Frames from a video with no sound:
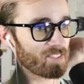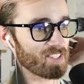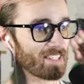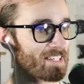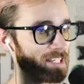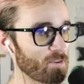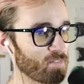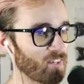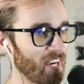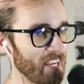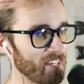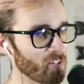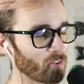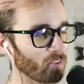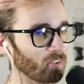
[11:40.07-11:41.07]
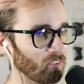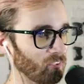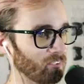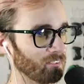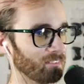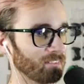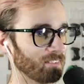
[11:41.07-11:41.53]
like a different angle.
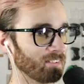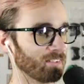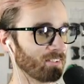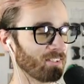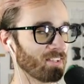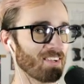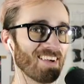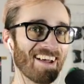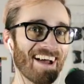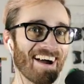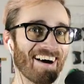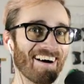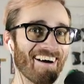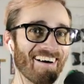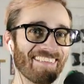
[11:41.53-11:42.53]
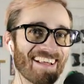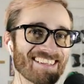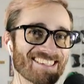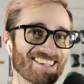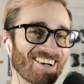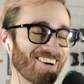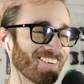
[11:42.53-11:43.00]
Oh, that's
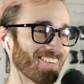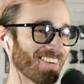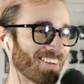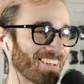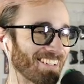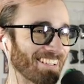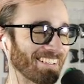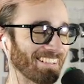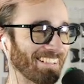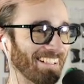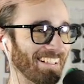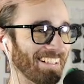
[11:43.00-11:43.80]
cool.